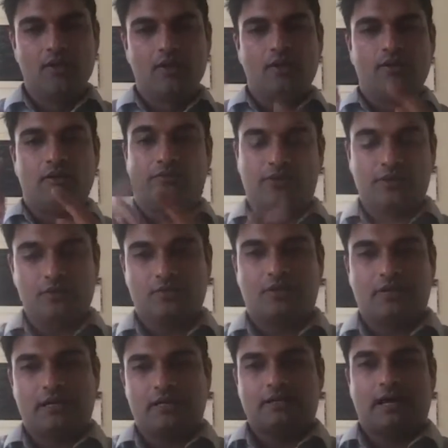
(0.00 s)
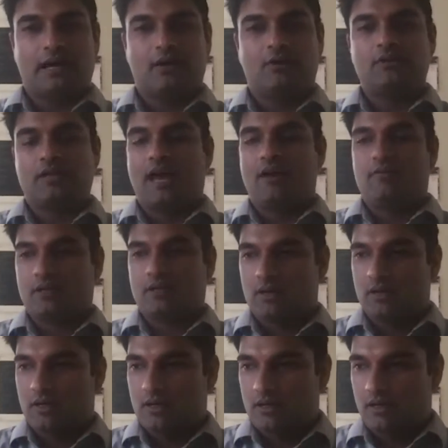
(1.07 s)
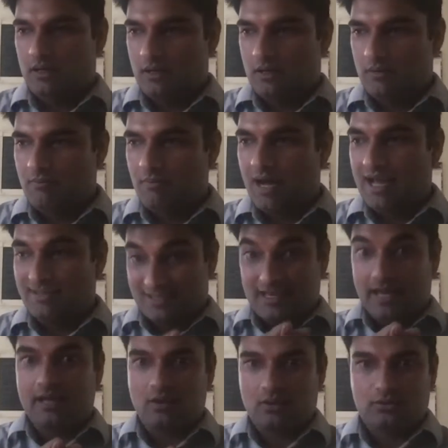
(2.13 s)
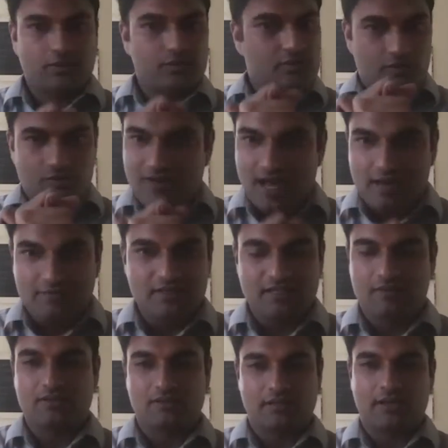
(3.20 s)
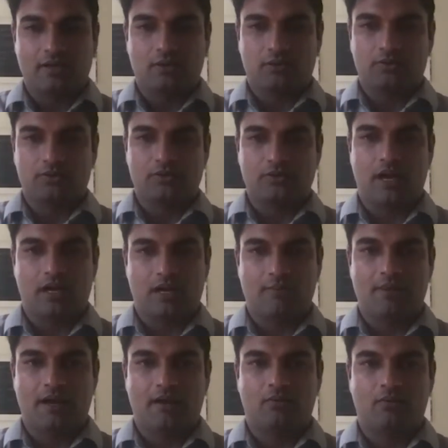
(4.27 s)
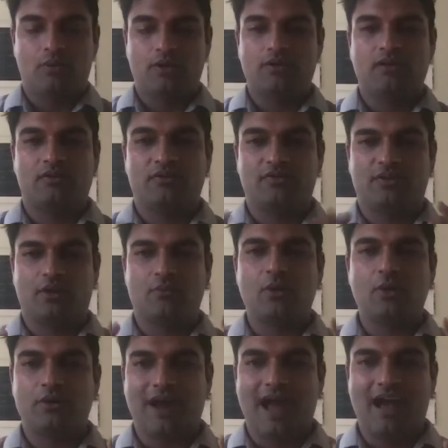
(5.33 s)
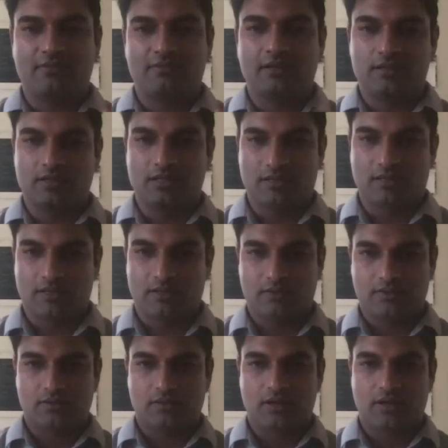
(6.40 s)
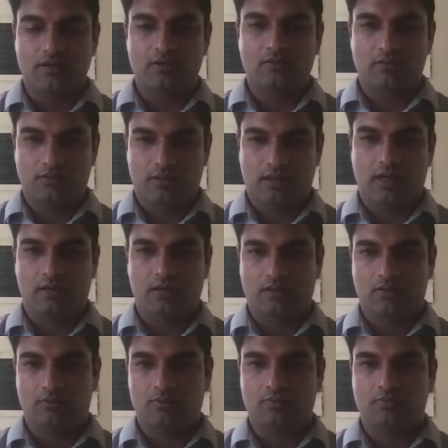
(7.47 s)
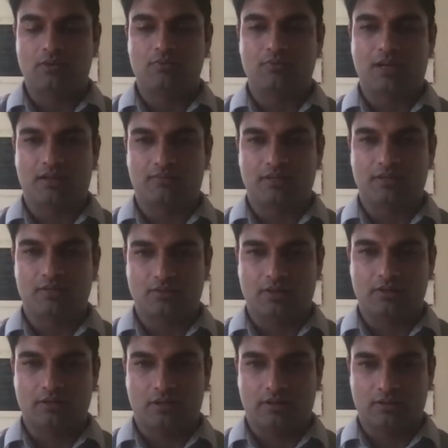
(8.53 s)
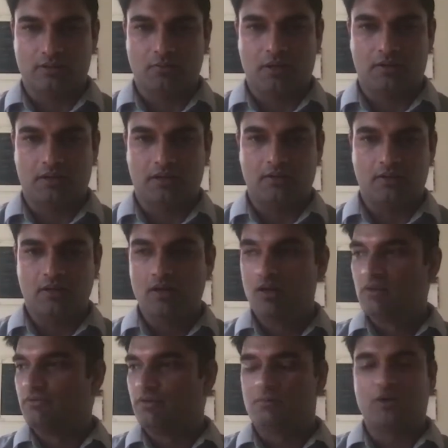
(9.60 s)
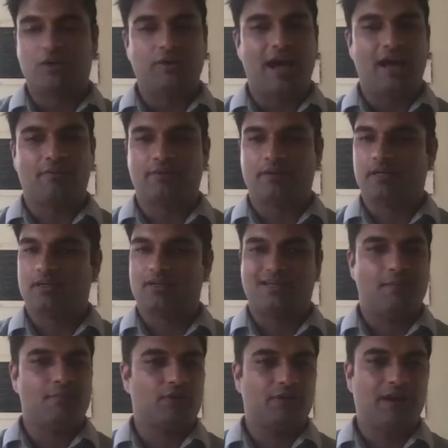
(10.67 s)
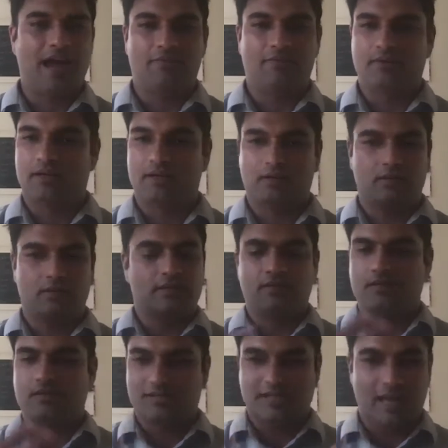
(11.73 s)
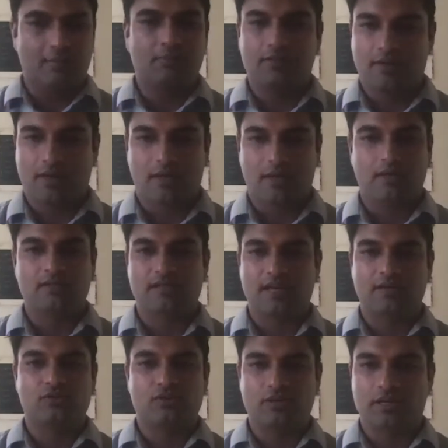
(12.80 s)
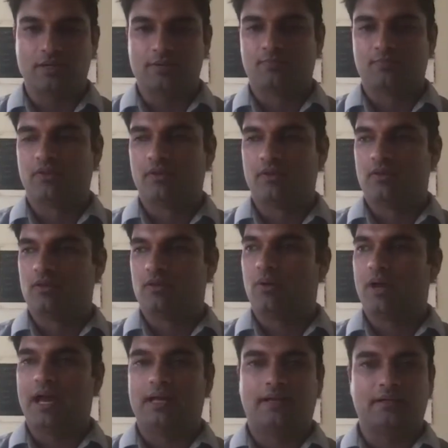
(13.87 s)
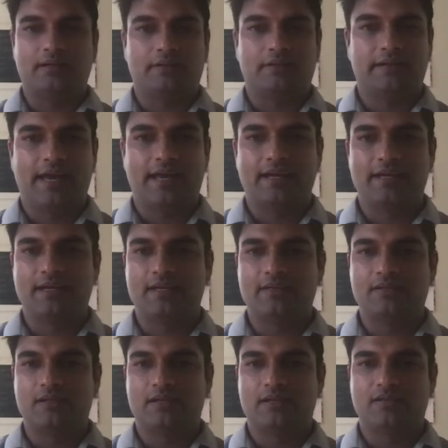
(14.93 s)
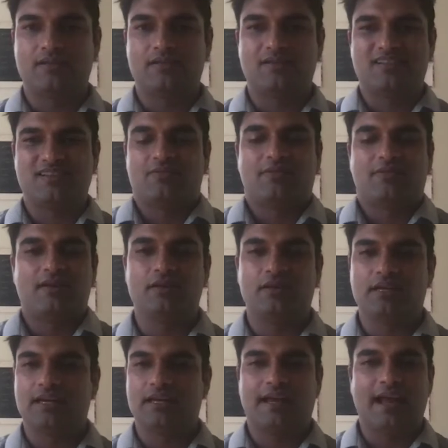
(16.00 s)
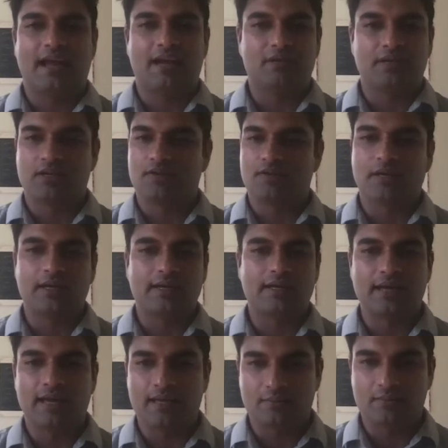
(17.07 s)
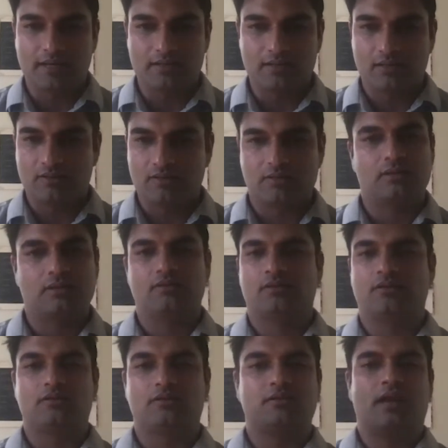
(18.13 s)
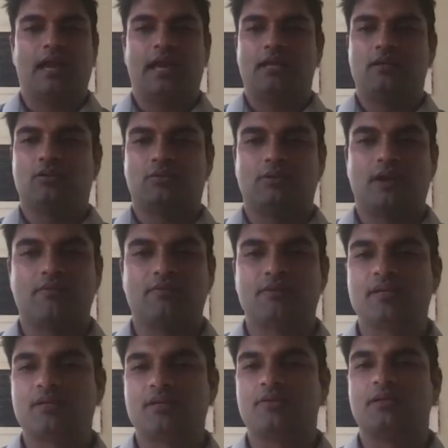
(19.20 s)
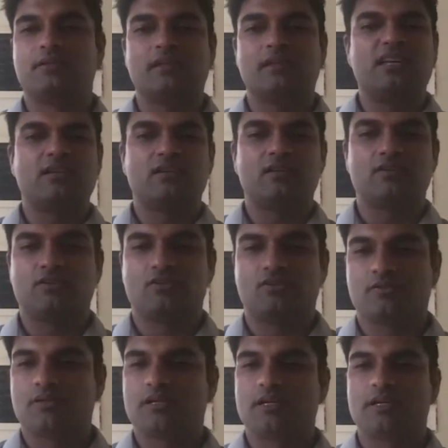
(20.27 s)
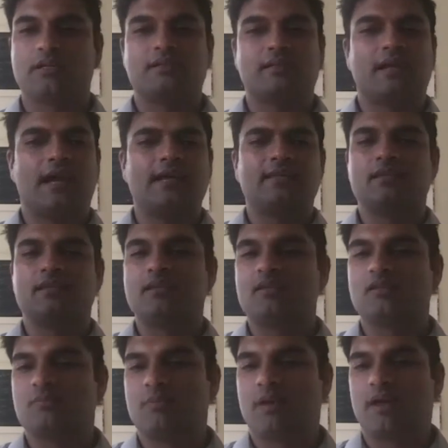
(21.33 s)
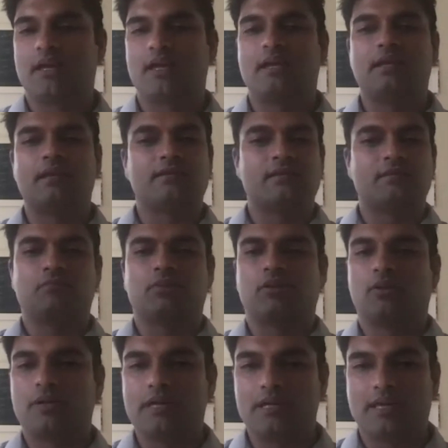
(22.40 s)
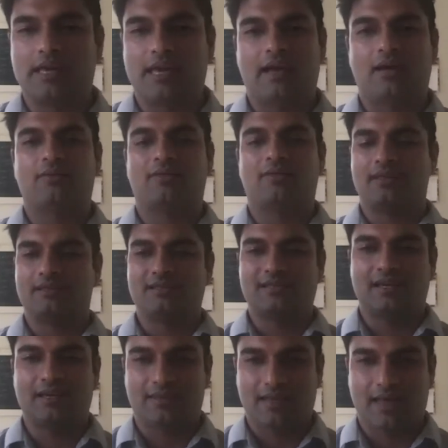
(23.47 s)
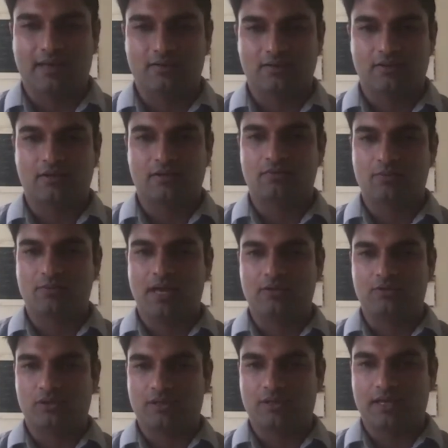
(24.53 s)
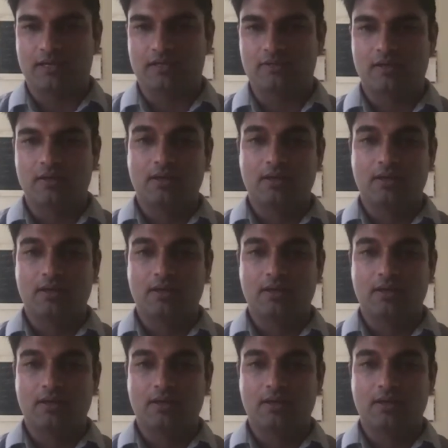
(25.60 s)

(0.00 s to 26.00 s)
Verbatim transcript: the first one is I always have uh, uh my stakeholders, those five to seven stakeholders, talk about what are the firmographic details that you think would be relevant to our target market. Firmographic, demographic, it's the same thing. Essentially, the way I like to look at it is it's stuff that you can get out of a curated database easily. So it's annual revenue, it's industry, it's IT spend, it's employee count, things like that. So information that is